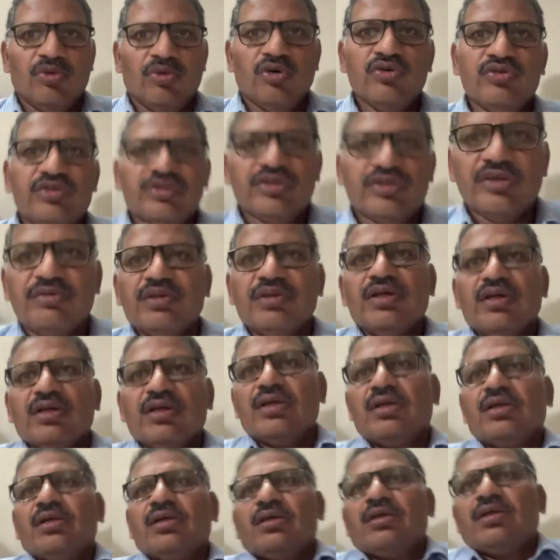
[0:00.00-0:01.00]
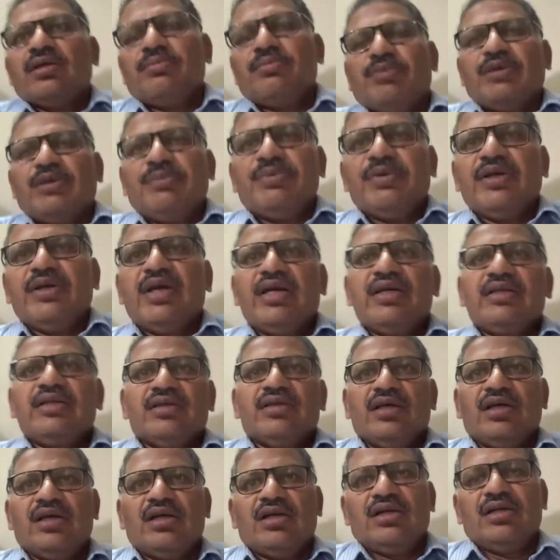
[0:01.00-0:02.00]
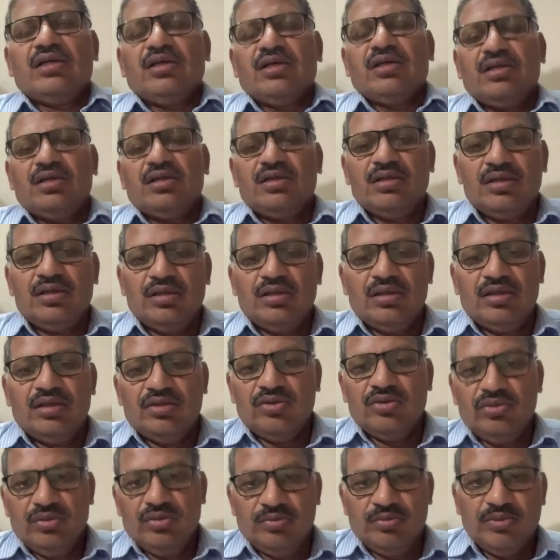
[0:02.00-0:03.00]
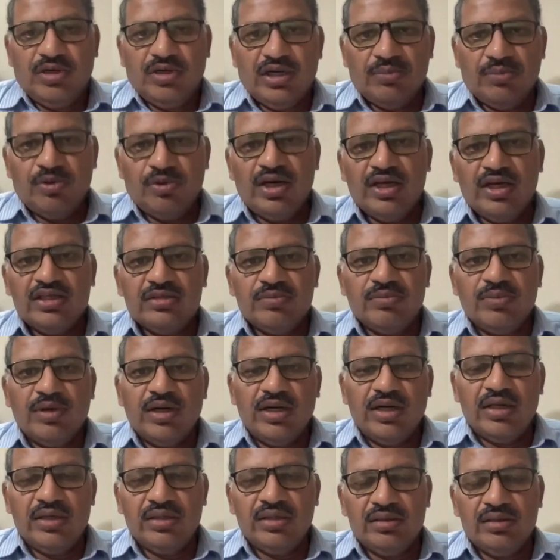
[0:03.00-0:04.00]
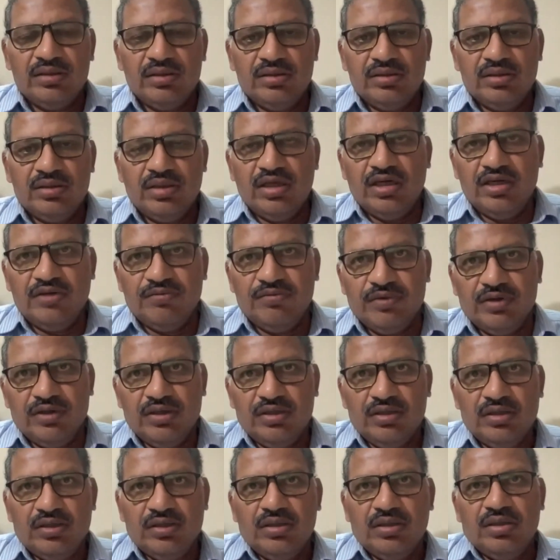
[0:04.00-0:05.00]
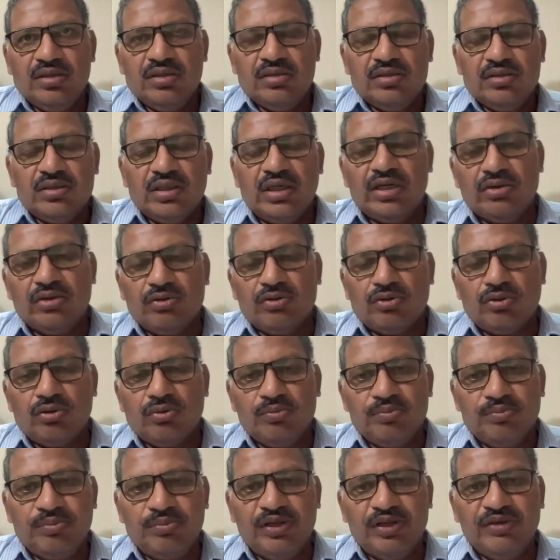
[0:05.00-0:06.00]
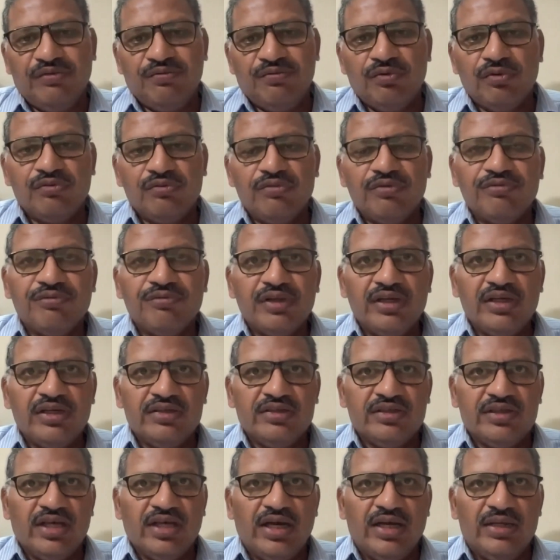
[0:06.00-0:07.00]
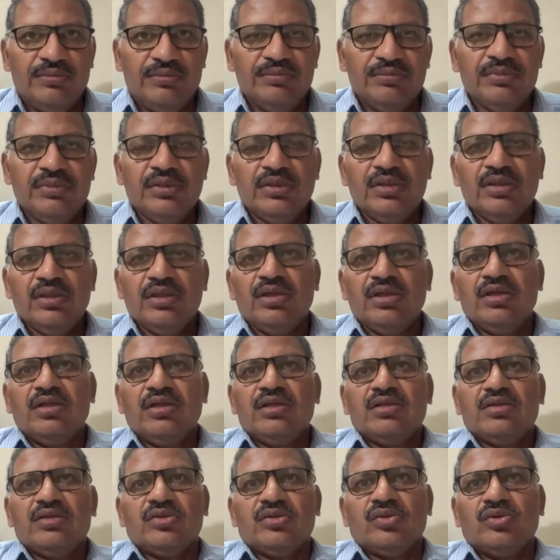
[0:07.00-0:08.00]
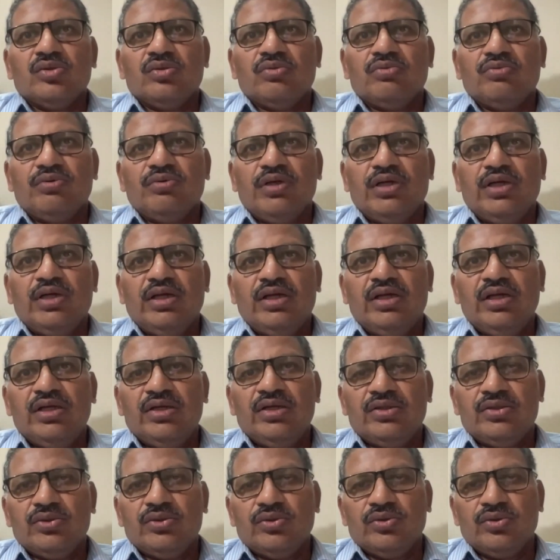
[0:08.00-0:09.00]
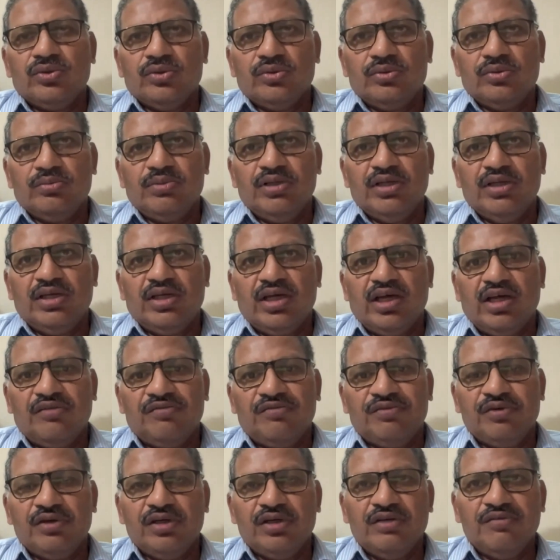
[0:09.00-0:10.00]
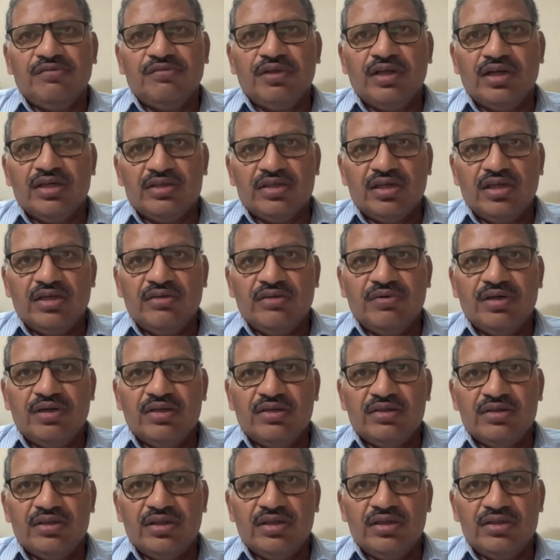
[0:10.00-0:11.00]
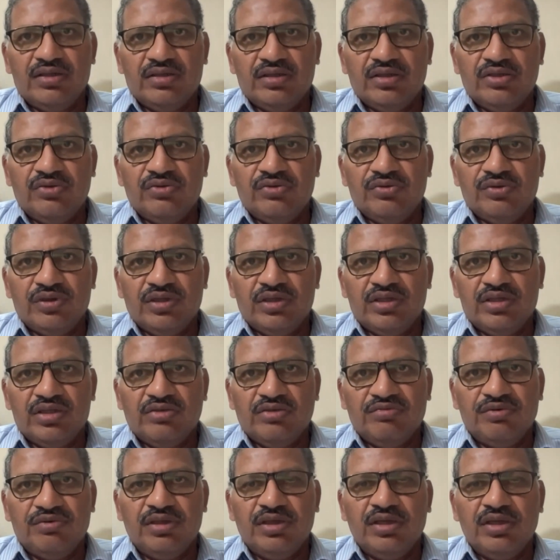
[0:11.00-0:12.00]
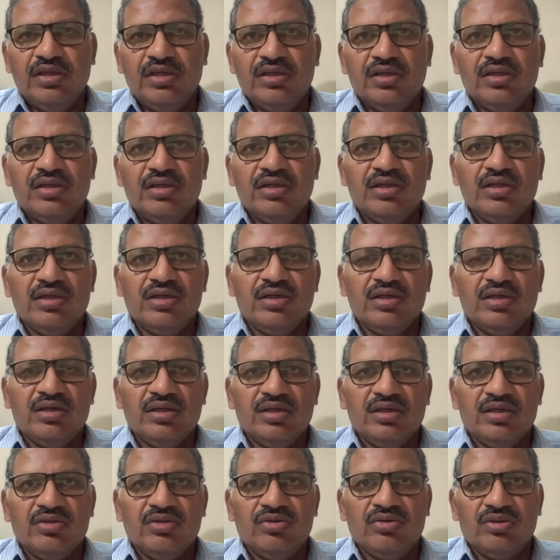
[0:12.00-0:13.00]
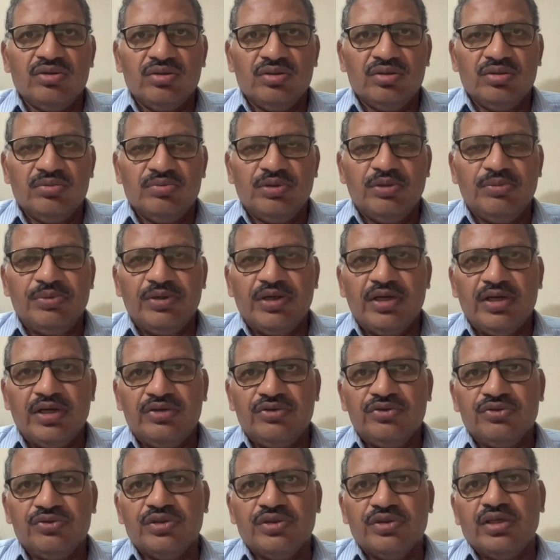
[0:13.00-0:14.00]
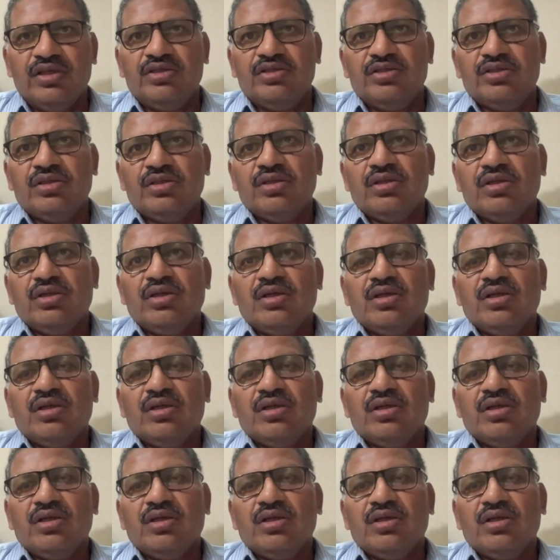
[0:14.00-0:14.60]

most of the PPIs are, uh, you know, metabolized by the liver, cytochrome P450 enzyme. So we need to be careful if there is a liver disease in usage of the, uh, you know, uh, PPI usage.